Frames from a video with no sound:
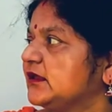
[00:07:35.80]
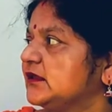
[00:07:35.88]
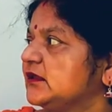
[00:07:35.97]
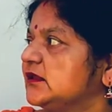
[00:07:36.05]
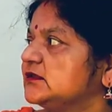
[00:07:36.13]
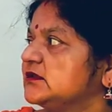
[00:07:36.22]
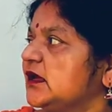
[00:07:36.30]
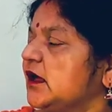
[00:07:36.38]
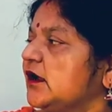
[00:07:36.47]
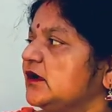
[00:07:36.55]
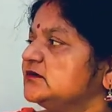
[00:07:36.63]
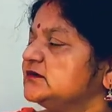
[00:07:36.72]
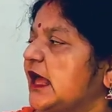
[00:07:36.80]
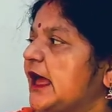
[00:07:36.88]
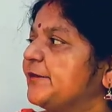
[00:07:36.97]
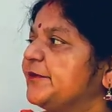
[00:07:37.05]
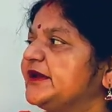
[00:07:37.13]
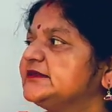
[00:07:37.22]
Some children have
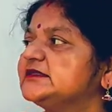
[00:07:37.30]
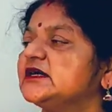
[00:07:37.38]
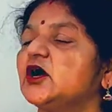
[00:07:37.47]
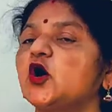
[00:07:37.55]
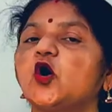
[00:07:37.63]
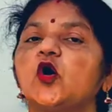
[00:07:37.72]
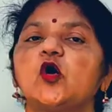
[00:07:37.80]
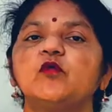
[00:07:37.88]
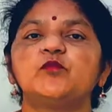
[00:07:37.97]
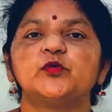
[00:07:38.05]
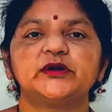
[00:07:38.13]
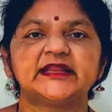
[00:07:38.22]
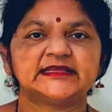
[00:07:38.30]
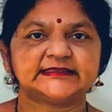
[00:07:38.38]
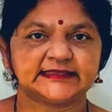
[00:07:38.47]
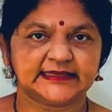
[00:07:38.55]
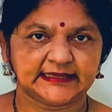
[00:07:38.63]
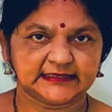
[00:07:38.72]
the habit of
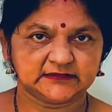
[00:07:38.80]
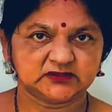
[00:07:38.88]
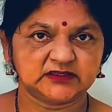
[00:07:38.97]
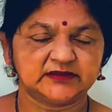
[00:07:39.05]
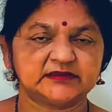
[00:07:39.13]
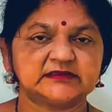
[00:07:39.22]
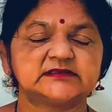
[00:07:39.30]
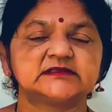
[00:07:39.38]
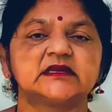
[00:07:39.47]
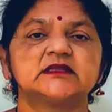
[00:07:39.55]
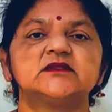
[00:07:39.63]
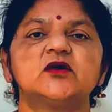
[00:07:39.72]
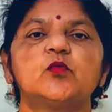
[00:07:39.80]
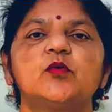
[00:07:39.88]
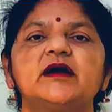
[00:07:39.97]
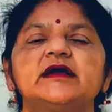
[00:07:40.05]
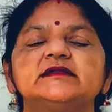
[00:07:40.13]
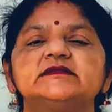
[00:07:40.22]
putting their finger
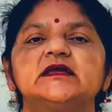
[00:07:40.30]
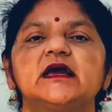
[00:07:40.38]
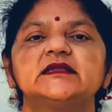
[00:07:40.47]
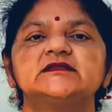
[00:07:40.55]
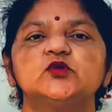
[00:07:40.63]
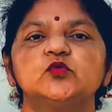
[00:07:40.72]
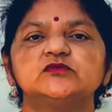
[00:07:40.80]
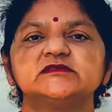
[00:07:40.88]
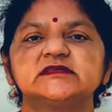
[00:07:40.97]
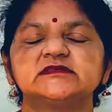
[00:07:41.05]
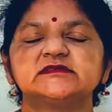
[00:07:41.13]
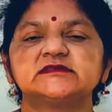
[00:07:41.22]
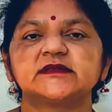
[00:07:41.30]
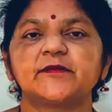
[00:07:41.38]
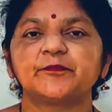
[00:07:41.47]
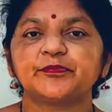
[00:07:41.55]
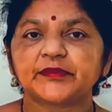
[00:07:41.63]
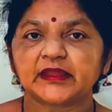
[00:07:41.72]
into their noses.
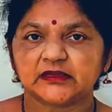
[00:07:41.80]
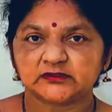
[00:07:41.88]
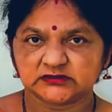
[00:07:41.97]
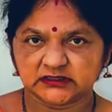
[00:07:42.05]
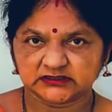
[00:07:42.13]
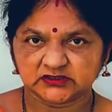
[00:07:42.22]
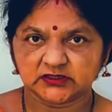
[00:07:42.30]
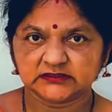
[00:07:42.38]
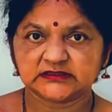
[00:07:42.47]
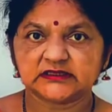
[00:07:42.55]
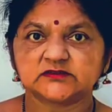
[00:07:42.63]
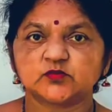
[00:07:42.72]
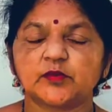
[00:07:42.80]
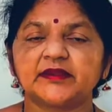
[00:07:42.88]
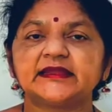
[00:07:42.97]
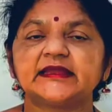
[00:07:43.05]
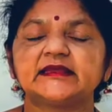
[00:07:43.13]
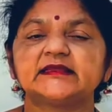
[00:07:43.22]
So the child is
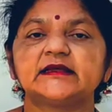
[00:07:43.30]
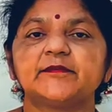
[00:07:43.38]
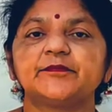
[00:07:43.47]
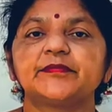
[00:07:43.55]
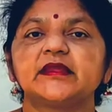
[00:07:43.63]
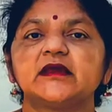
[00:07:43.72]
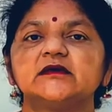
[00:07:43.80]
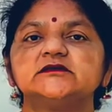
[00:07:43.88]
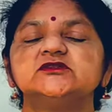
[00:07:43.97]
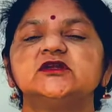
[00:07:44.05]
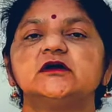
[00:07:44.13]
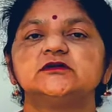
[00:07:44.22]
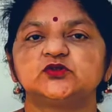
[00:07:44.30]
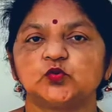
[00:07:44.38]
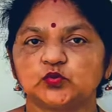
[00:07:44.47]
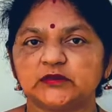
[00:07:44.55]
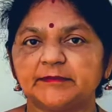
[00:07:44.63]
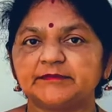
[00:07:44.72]
thinking,
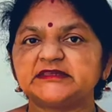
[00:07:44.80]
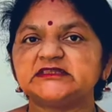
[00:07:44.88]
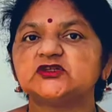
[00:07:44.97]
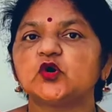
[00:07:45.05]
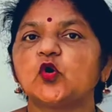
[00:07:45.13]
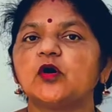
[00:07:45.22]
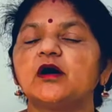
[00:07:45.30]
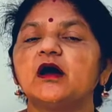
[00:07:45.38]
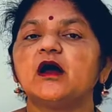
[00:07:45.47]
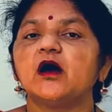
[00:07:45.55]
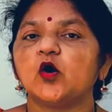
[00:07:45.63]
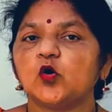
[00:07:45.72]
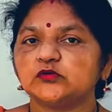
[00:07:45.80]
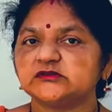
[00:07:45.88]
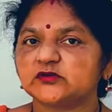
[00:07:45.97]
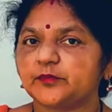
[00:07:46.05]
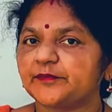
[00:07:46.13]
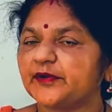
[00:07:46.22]
do my teachers
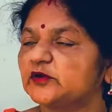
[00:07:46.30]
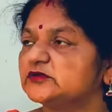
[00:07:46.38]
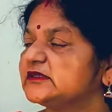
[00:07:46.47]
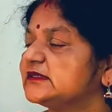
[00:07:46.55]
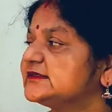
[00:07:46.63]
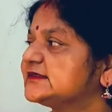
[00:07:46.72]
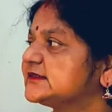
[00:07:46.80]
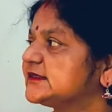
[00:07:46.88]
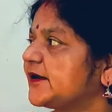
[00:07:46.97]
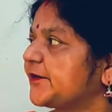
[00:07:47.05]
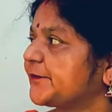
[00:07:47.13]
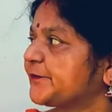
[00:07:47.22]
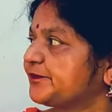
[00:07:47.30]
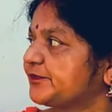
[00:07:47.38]
also do this?